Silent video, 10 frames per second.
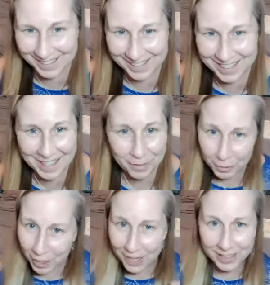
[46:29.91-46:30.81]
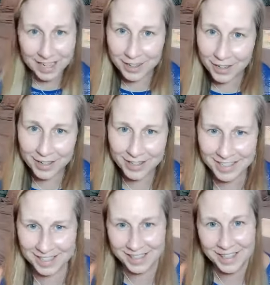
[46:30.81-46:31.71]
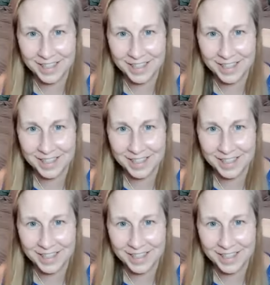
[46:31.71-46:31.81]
Like, we're all leaders.